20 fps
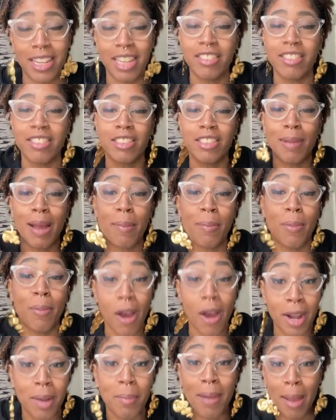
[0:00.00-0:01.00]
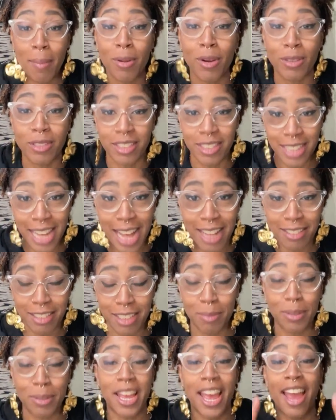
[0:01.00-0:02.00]
That's just my part of my
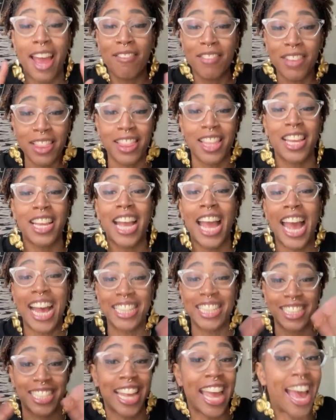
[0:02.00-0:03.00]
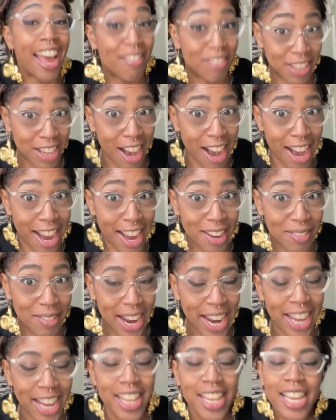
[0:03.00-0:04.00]
personality, but everything has a caveat,
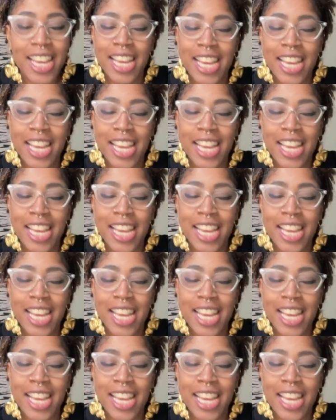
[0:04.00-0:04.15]
right?